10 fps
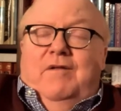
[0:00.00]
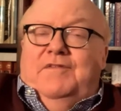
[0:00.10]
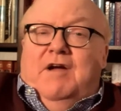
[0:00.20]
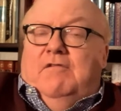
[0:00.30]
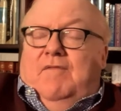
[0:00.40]
and
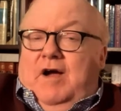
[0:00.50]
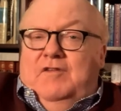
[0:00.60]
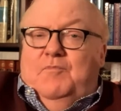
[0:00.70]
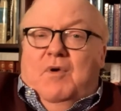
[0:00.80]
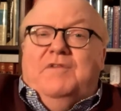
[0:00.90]
the
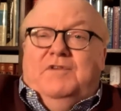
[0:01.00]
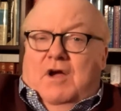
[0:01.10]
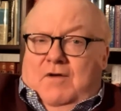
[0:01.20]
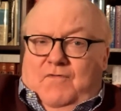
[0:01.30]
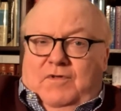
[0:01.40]
televised press
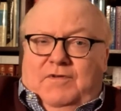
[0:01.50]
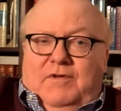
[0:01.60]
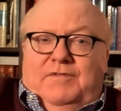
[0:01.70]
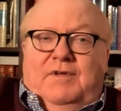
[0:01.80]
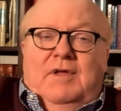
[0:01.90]

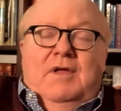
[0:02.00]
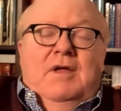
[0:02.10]
conferences,